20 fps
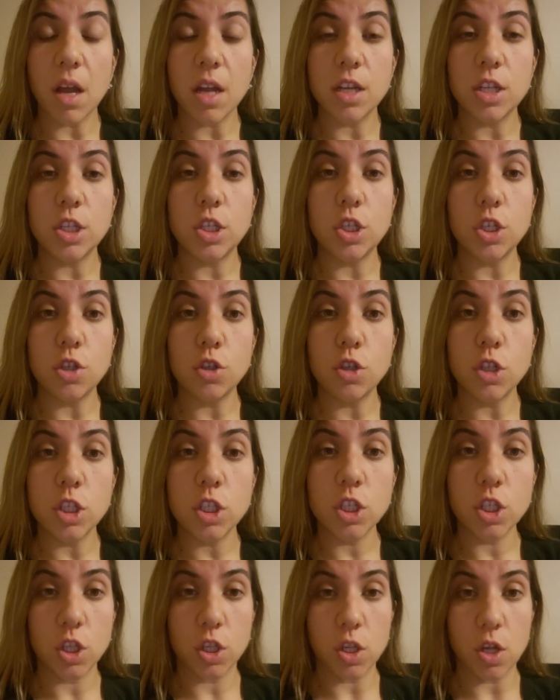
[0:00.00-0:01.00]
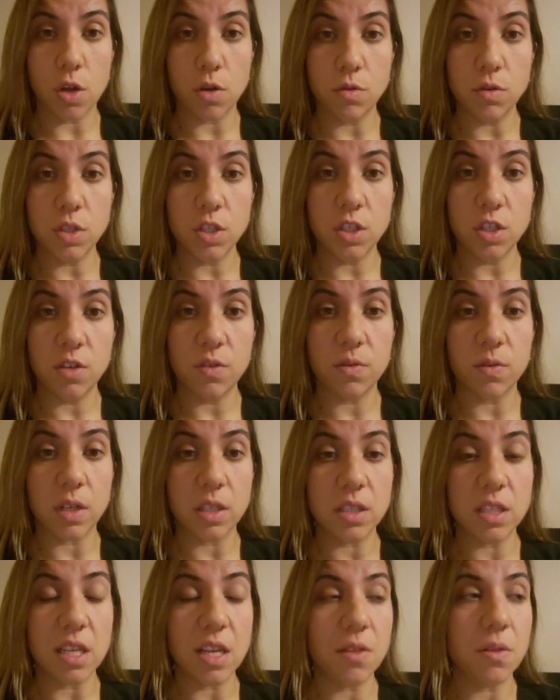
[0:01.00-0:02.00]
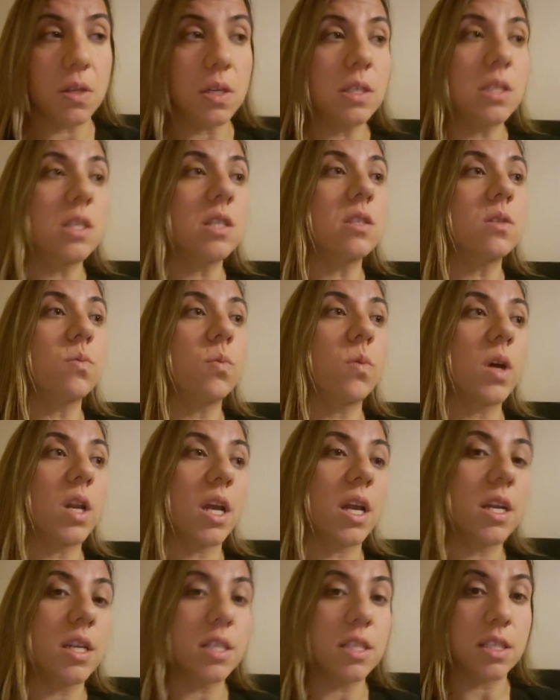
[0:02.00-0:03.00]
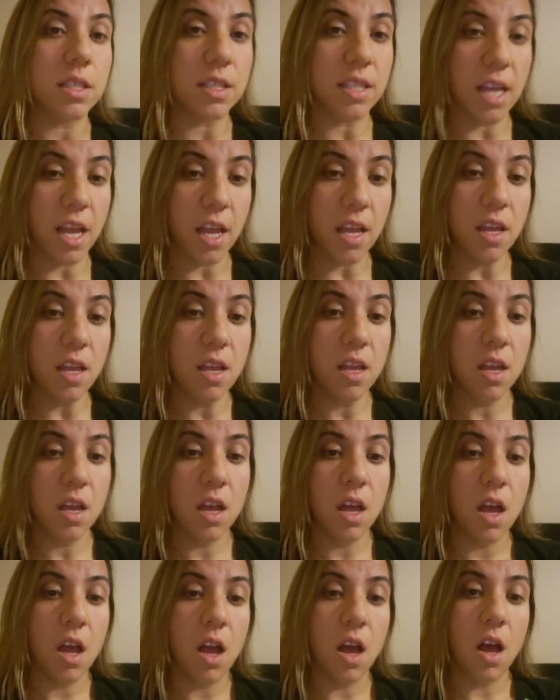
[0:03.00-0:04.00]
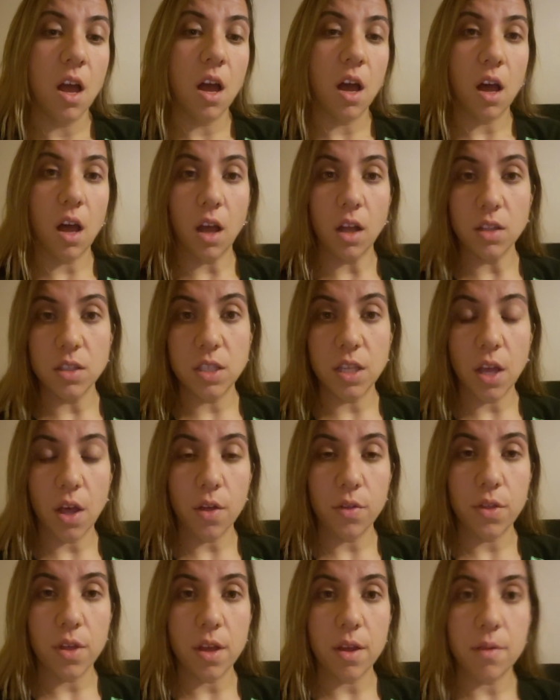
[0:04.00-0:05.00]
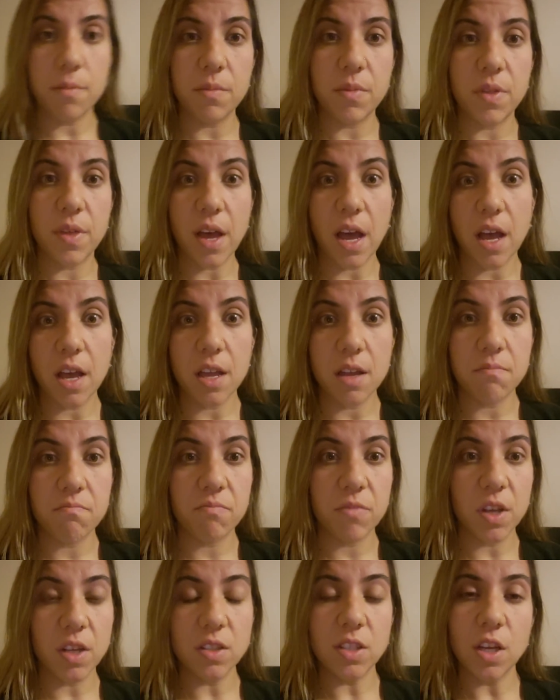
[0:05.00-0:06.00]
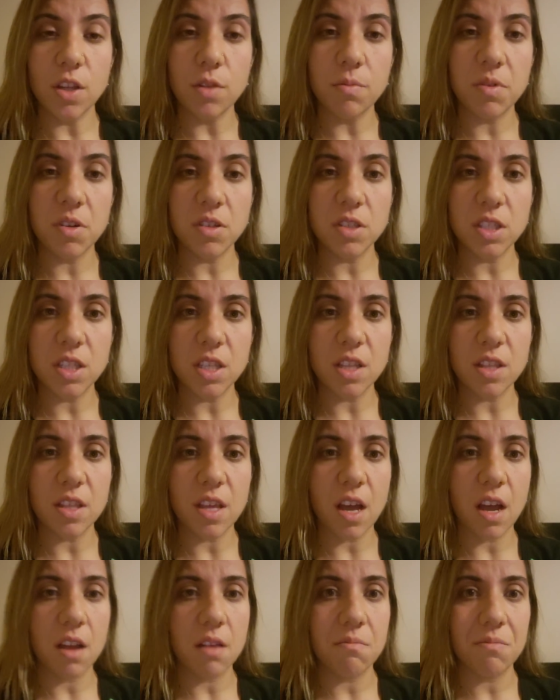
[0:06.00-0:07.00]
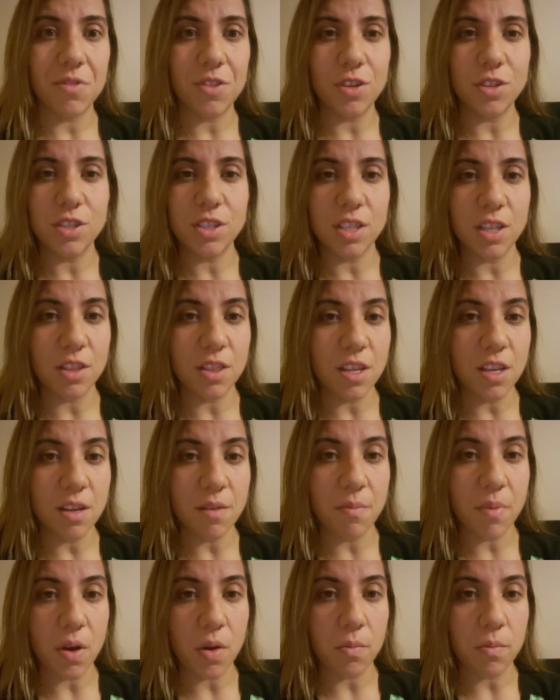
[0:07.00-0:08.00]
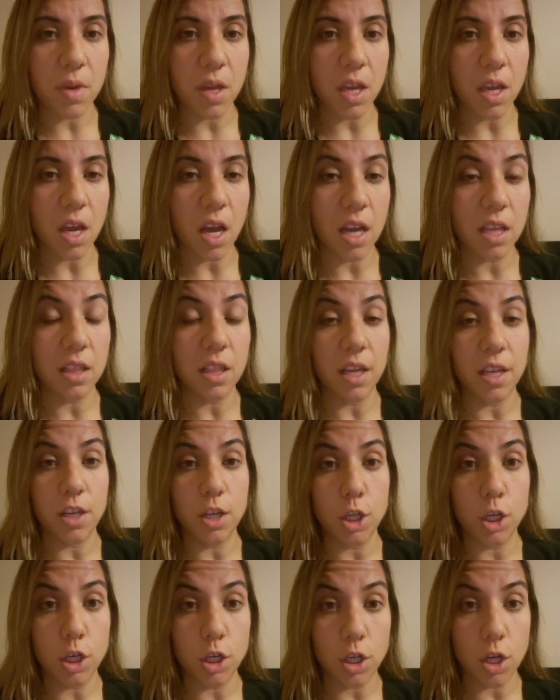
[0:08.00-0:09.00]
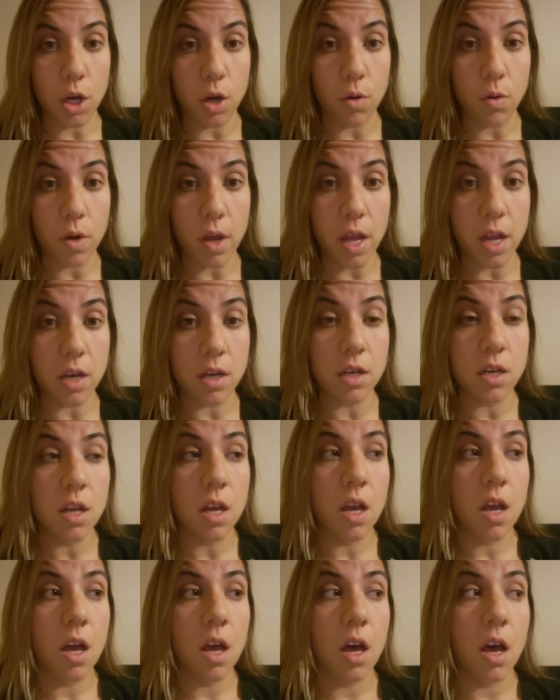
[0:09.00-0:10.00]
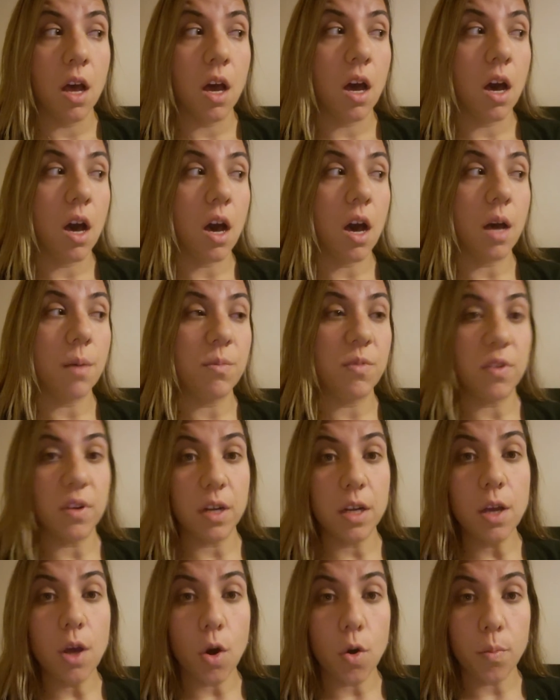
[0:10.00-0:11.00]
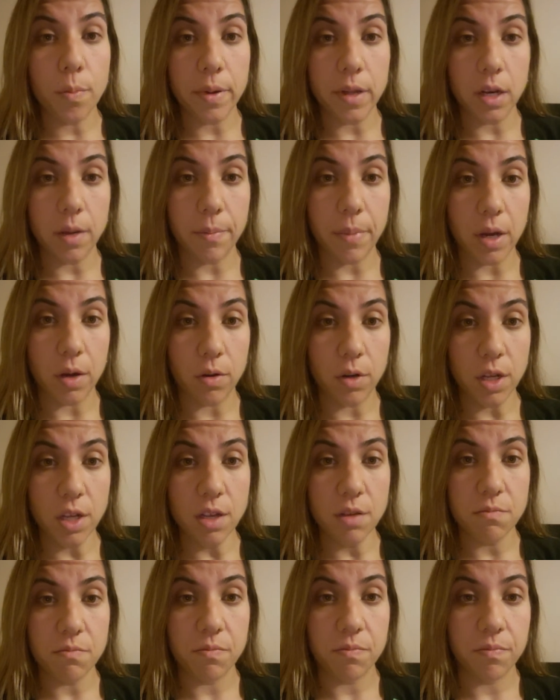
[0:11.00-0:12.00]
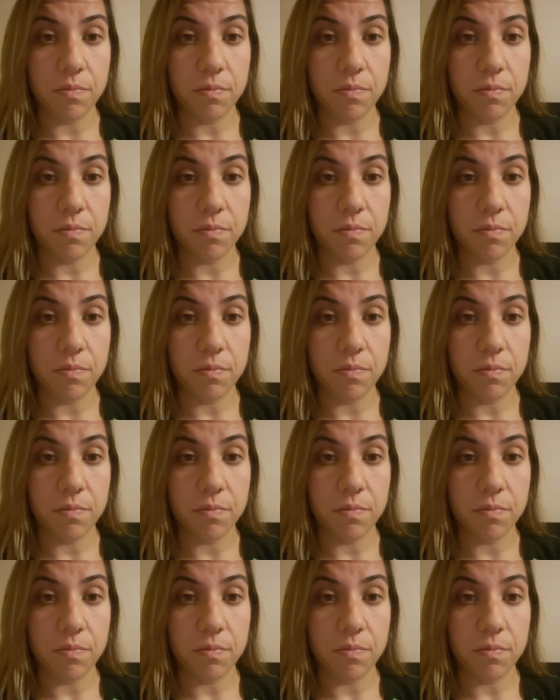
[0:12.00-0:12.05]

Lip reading: I do disclose to friends, and this is what I say. I'll tell the person that there's something about me I'd like you to know, and I'm very open about it.